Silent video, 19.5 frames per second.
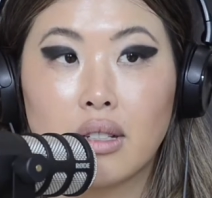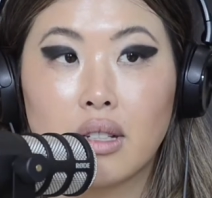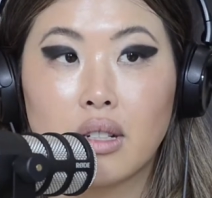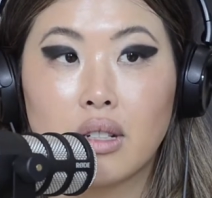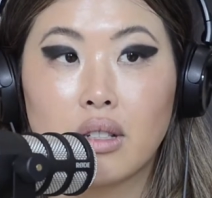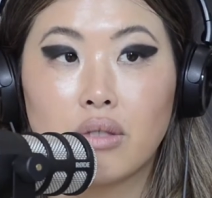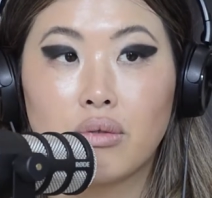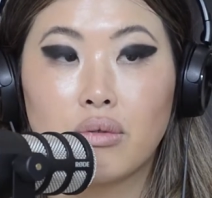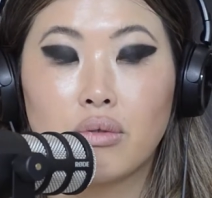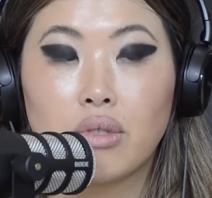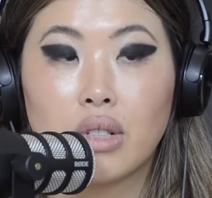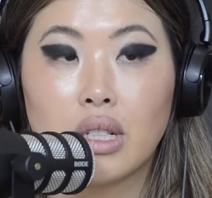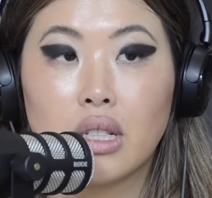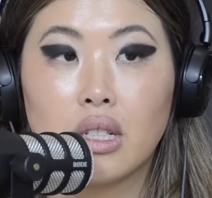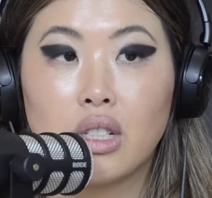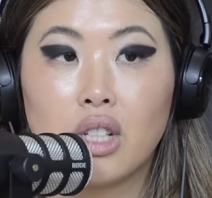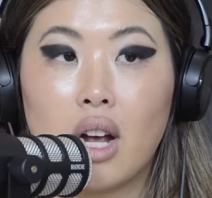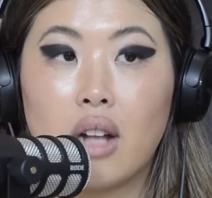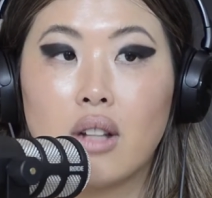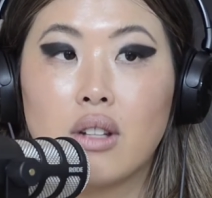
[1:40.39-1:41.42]
And it's really
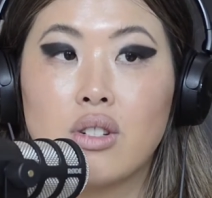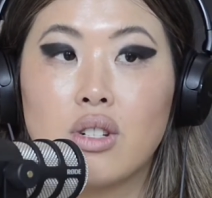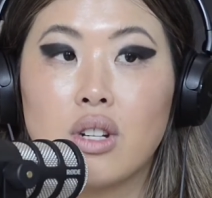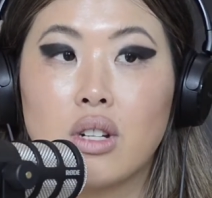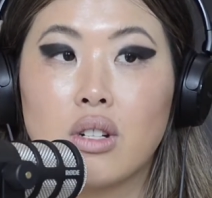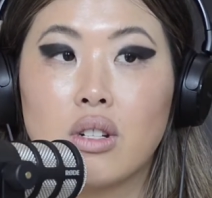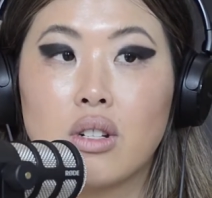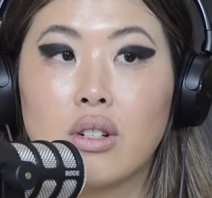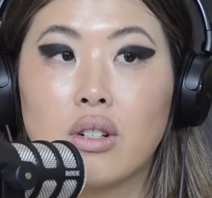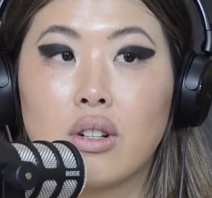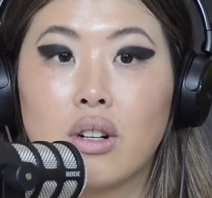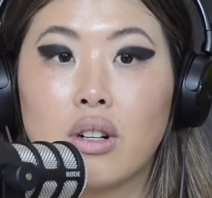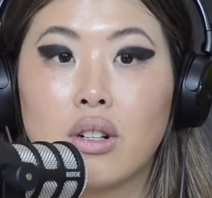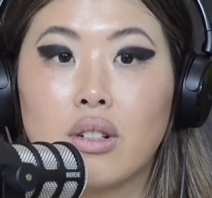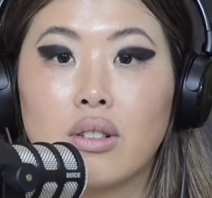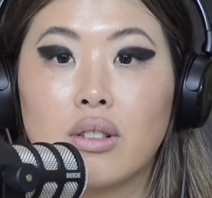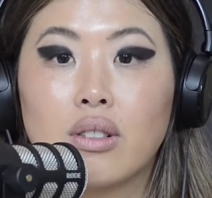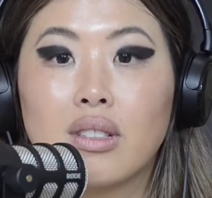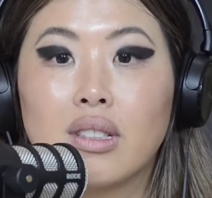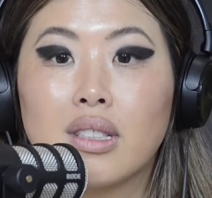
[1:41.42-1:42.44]
challenging to
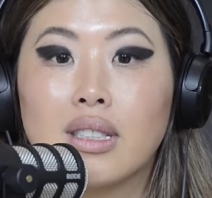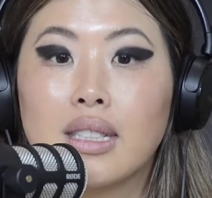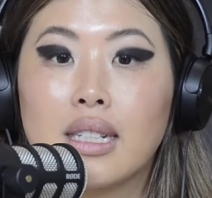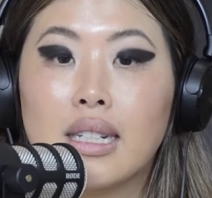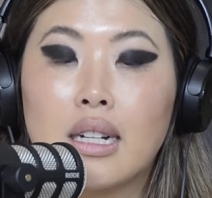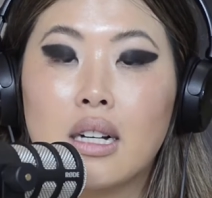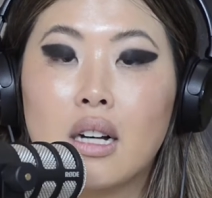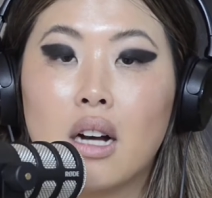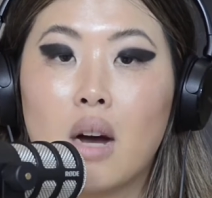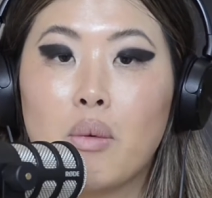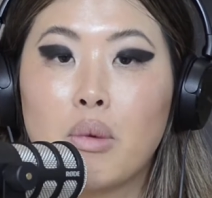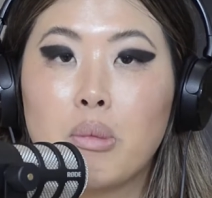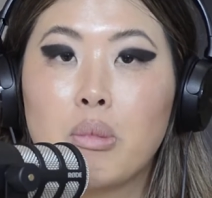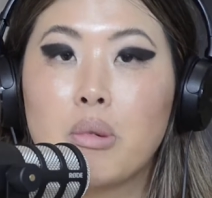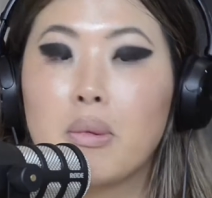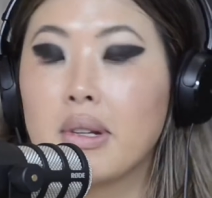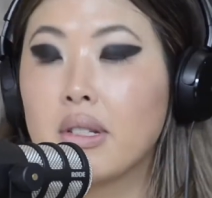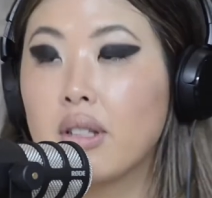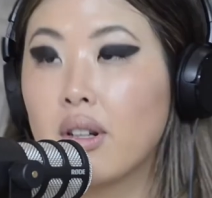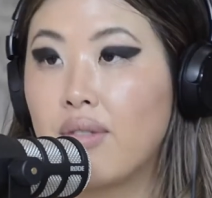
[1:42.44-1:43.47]
go, oh, I want to put
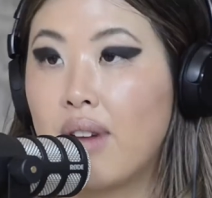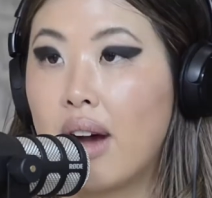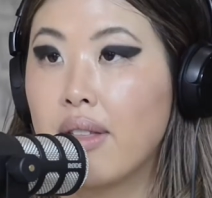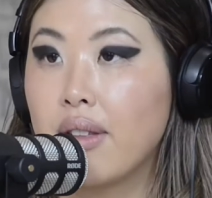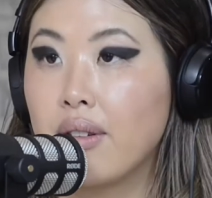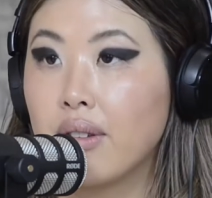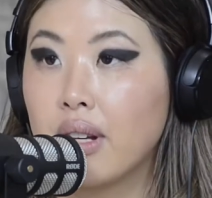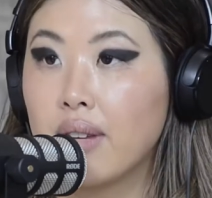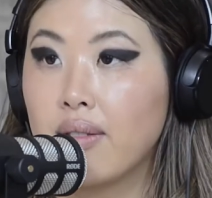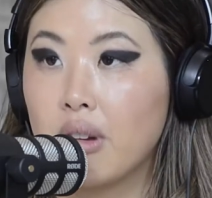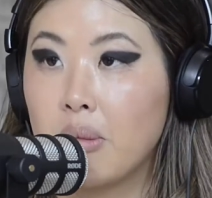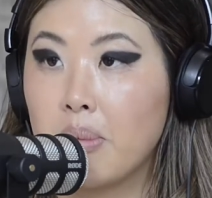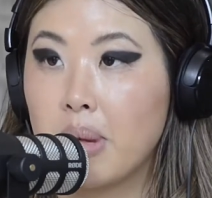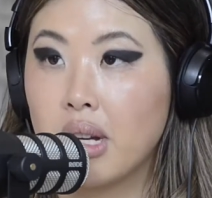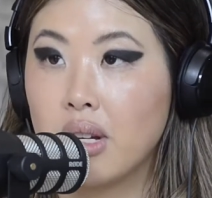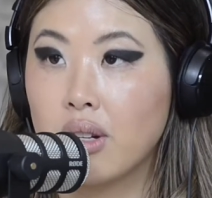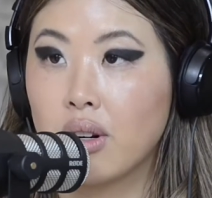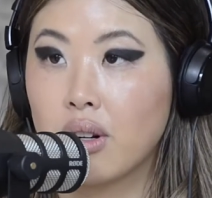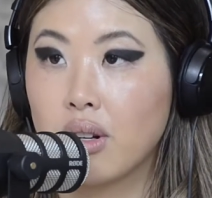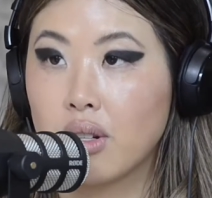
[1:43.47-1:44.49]
myself out there and give an
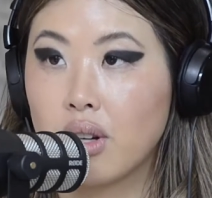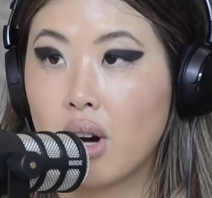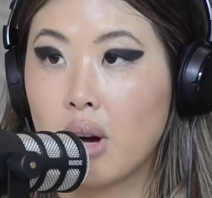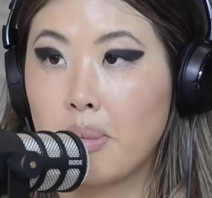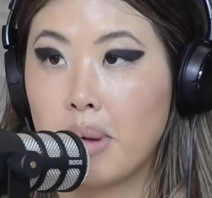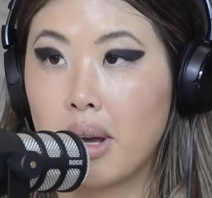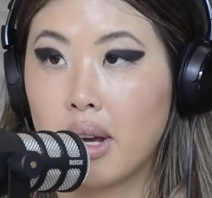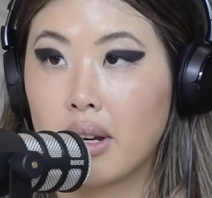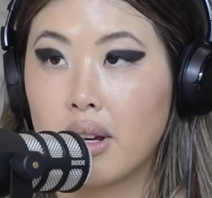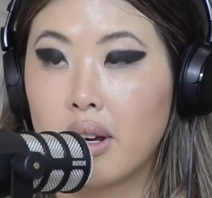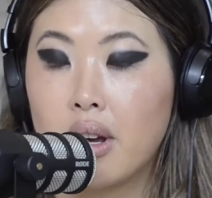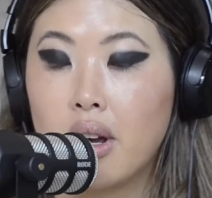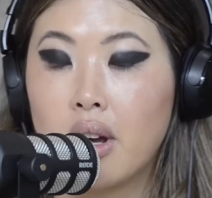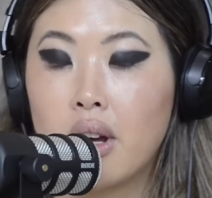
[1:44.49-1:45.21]
opinion on a topic.